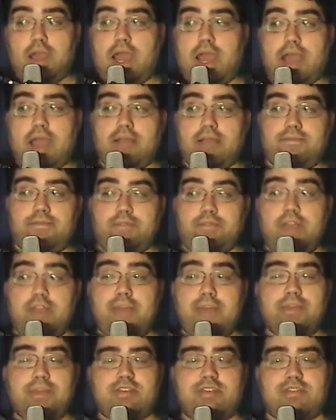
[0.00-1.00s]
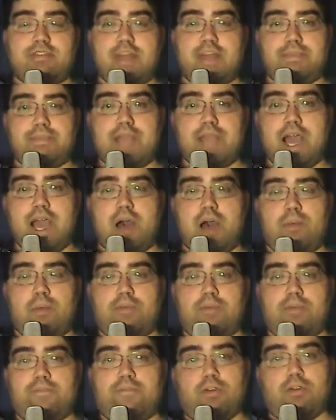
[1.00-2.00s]
And for them, it's a step down,
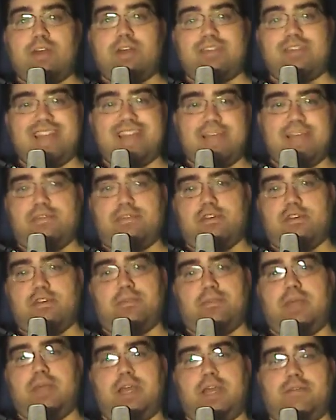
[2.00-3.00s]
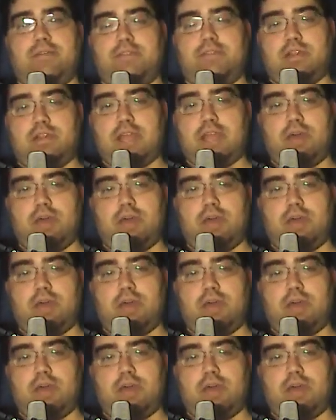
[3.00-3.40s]
but for us, it evens the playing field out.